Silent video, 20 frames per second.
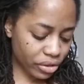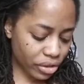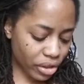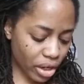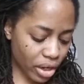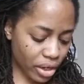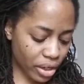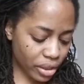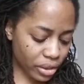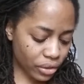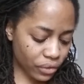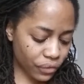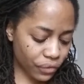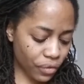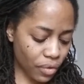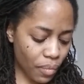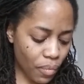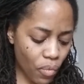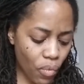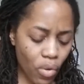charge
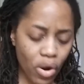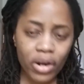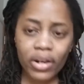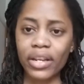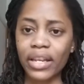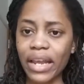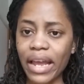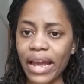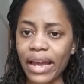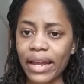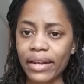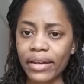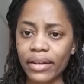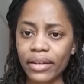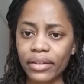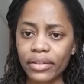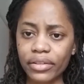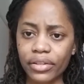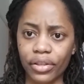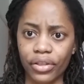from 1
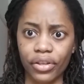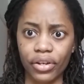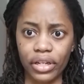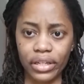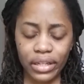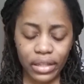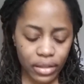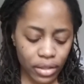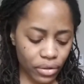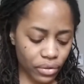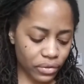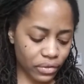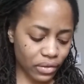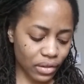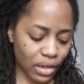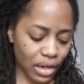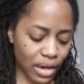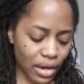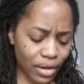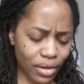yen to
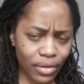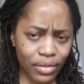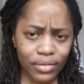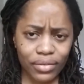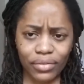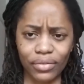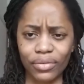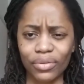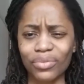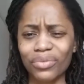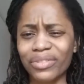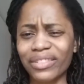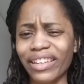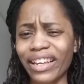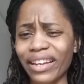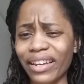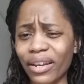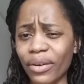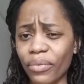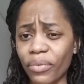30,000 yen. Who's
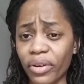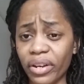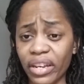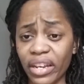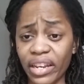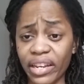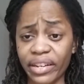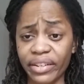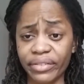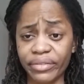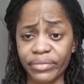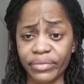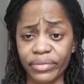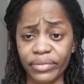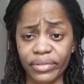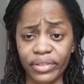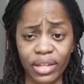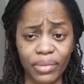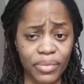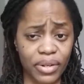sending 1 yen?
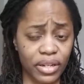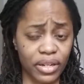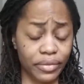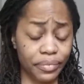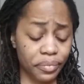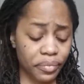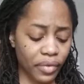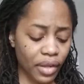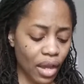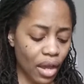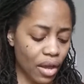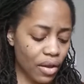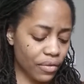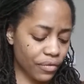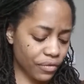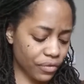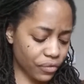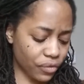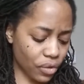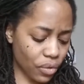Come on.
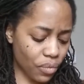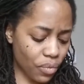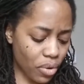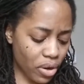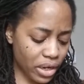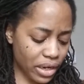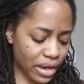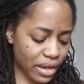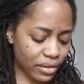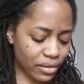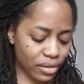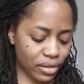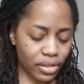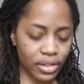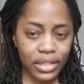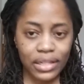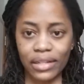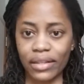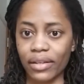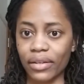So 1 yen to
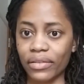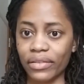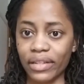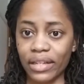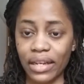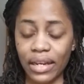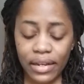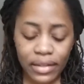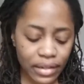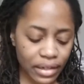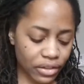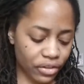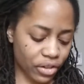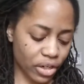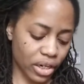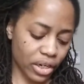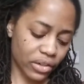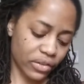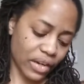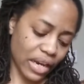30,000 yen, they
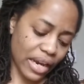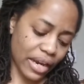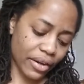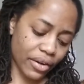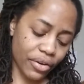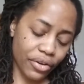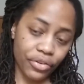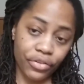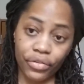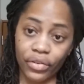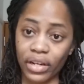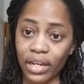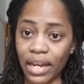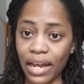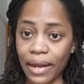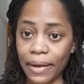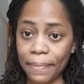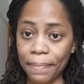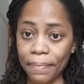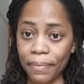charge 800
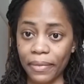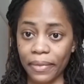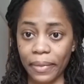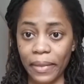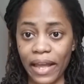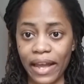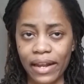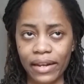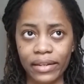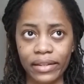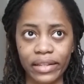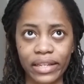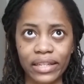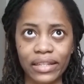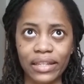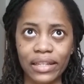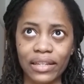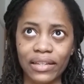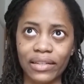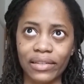yen. And
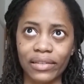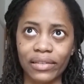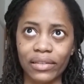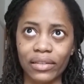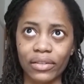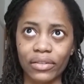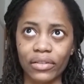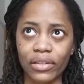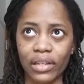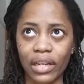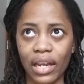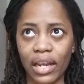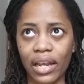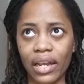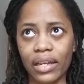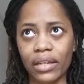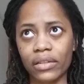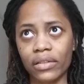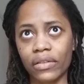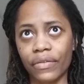
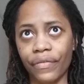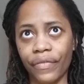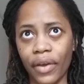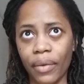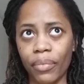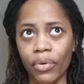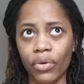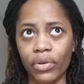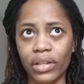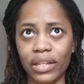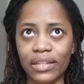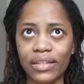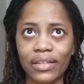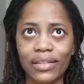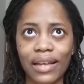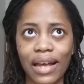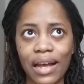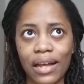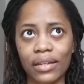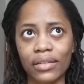today is February. This
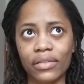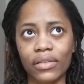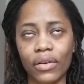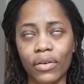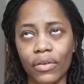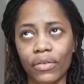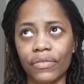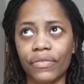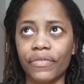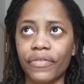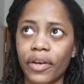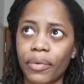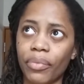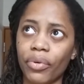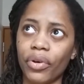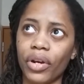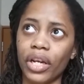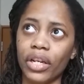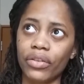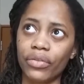is as of
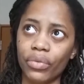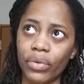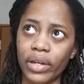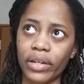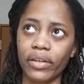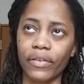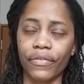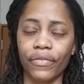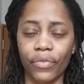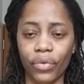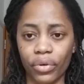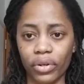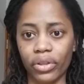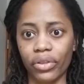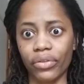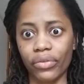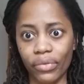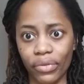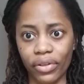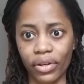February
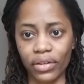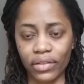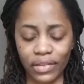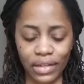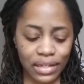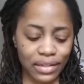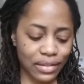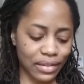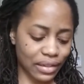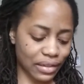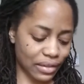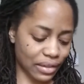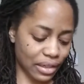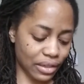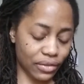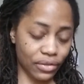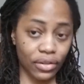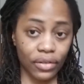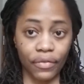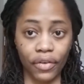24th,
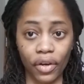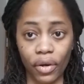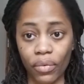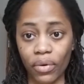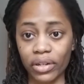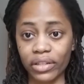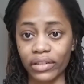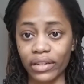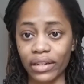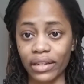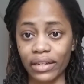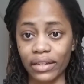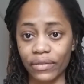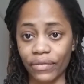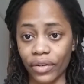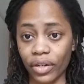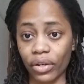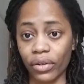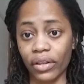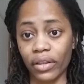2016. So if you're watching this
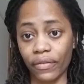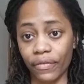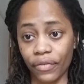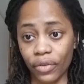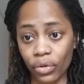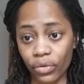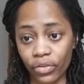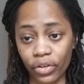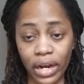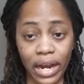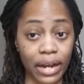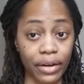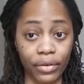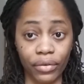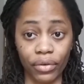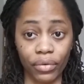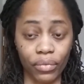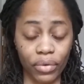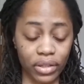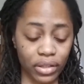video in the future, I
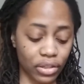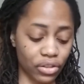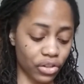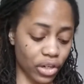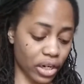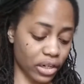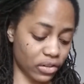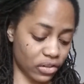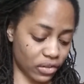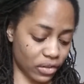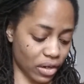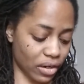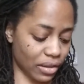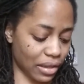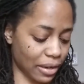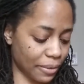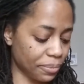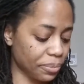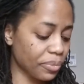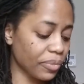don't know what the charges are
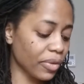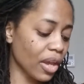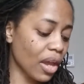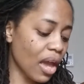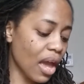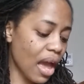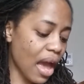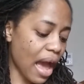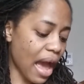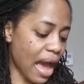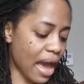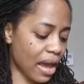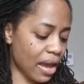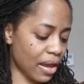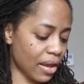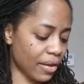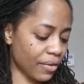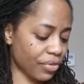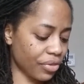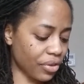then.
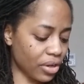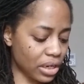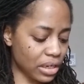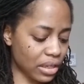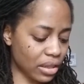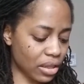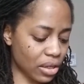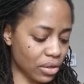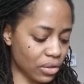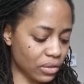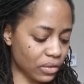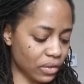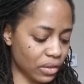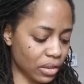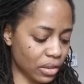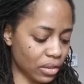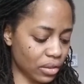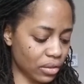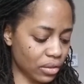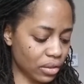
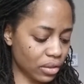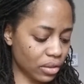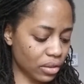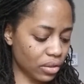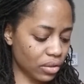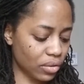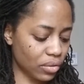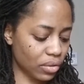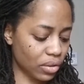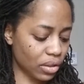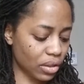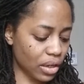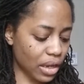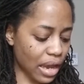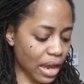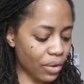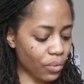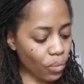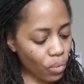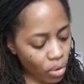
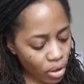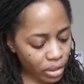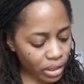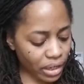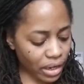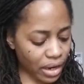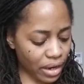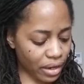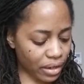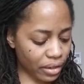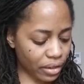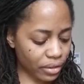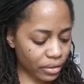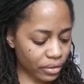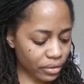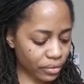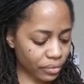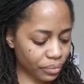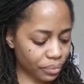30,001 yen